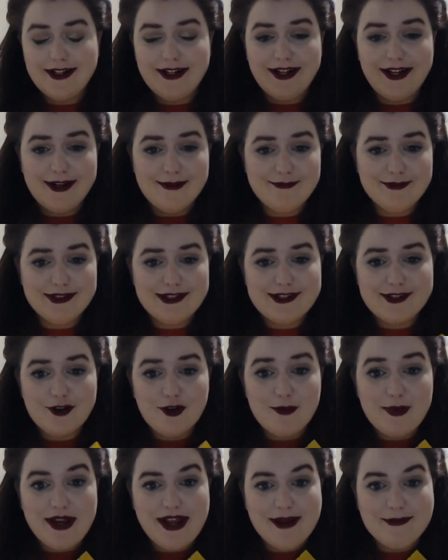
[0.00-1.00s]
I'm really
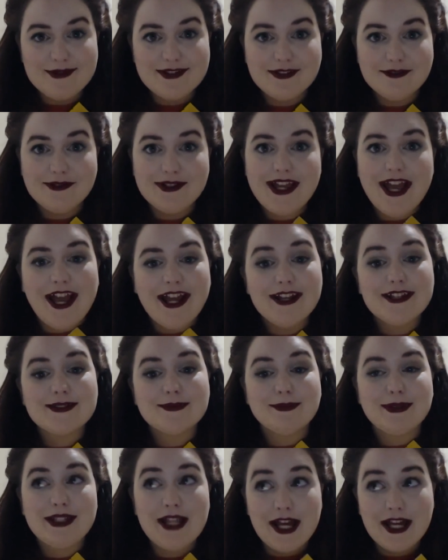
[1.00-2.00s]
sorry, but I absolutely hate
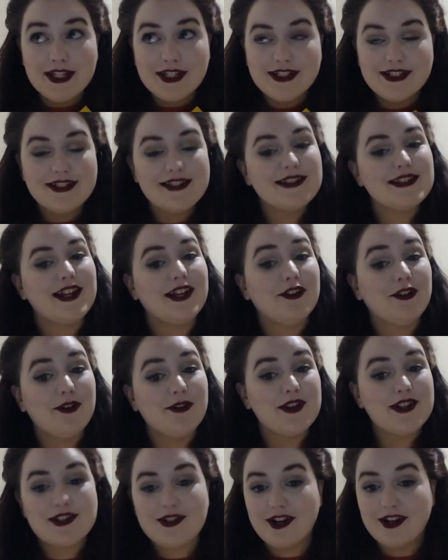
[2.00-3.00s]
bananas. I know
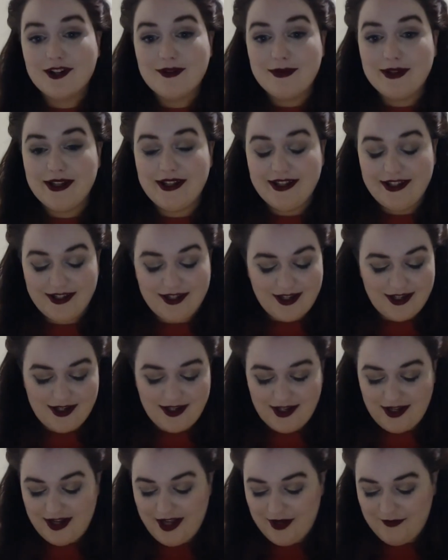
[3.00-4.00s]
that's going to be
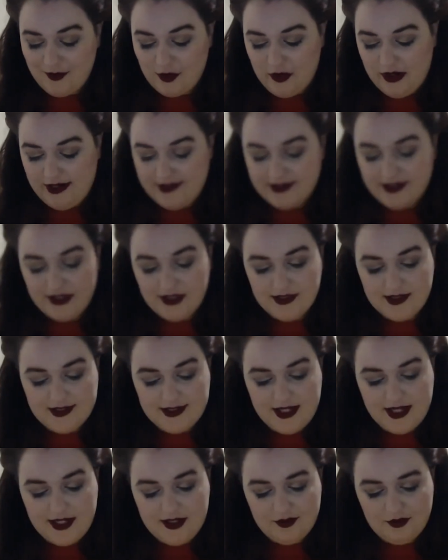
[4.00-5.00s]
kind of a crazy thing to
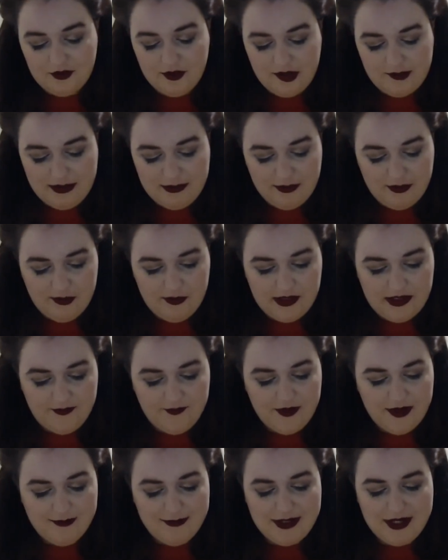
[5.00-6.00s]
say to a lot of people who love
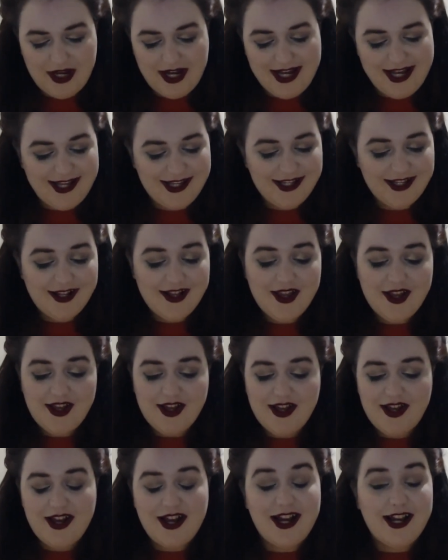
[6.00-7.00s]
them, but I
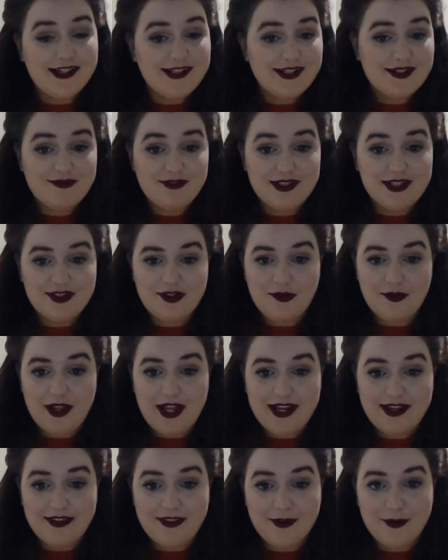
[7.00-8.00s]
just really don't
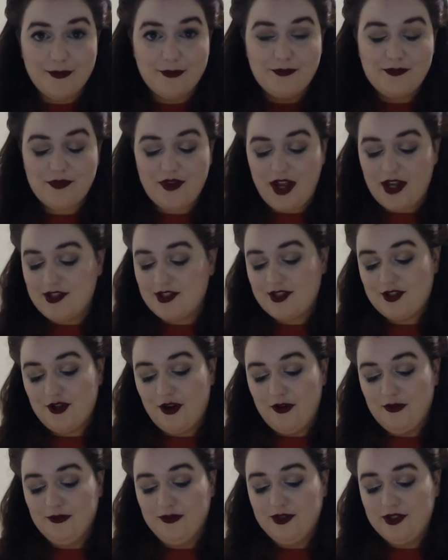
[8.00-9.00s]
like them. I just
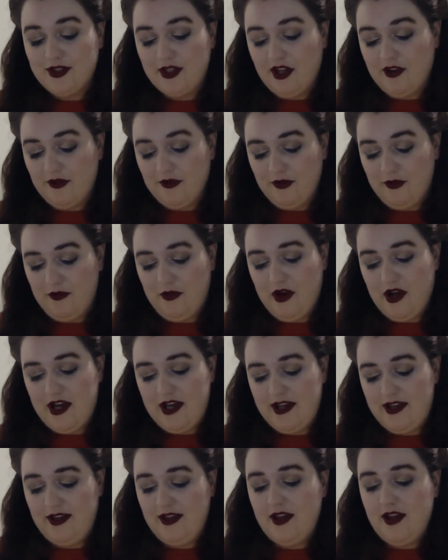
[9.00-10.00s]
don't. I don't know
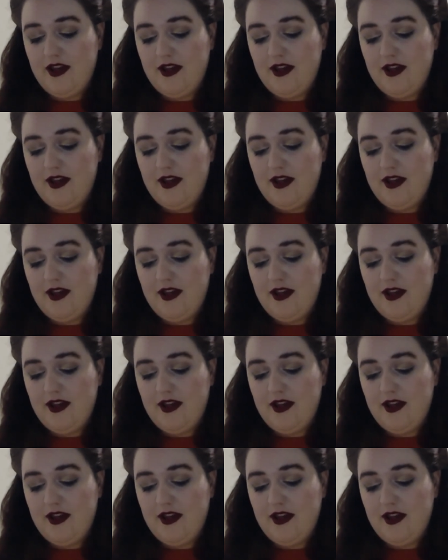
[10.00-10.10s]
why.